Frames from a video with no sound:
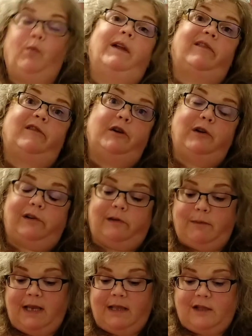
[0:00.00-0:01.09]
was new to
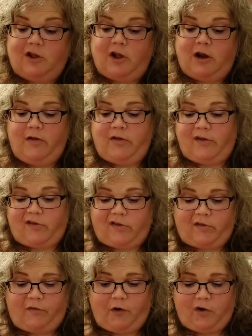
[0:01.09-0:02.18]
me this year. This is
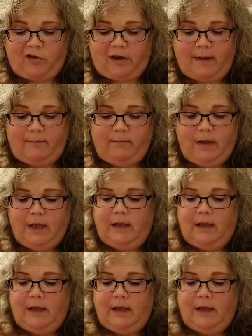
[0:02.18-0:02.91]
the first time